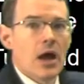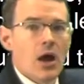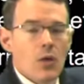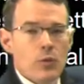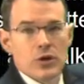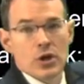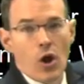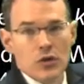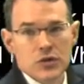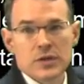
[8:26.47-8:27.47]
We could
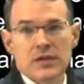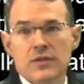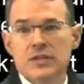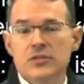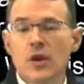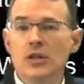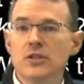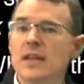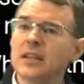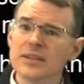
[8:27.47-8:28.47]
also give an instruction
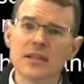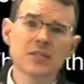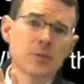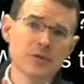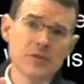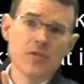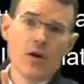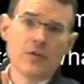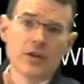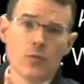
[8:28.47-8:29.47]
that doesn't explicitly
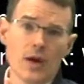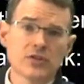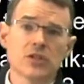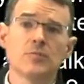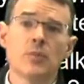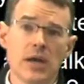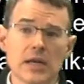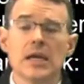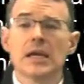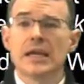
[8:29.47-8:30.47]
evolve in a question, but
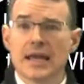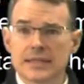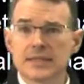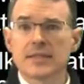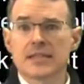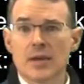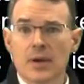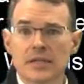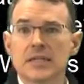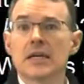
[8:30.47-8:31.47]
gets at the same
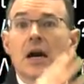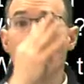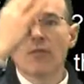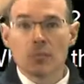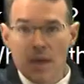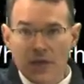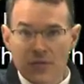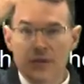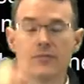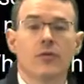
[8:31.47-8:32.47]
idea of a
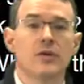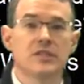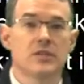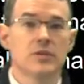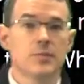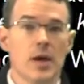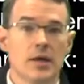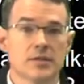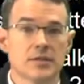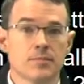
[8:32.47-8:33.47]
method for eliciting
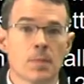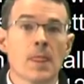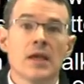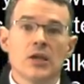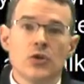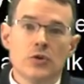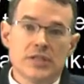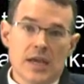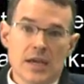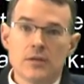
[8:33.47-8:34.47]
response. You could
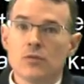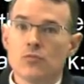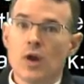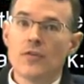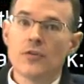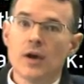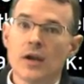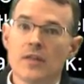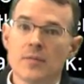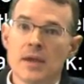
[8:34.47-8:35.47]
say, write the
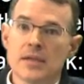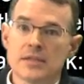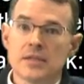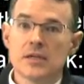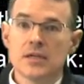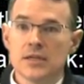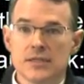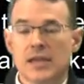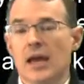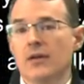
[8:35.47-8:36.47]
letter that makes the k
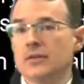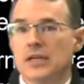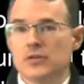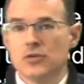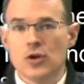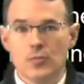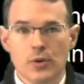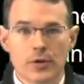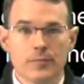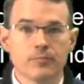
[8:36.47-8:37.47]
sound in your
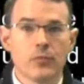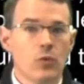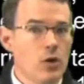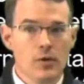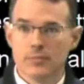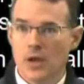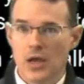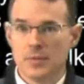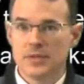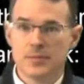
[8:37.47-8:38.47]
notebook, or on
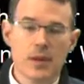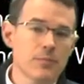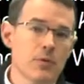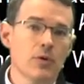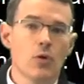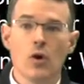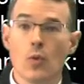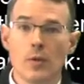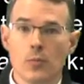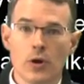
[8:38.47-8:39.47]
a piece of paper, or on a
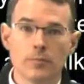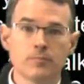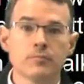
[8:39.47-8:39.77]
whiteboard.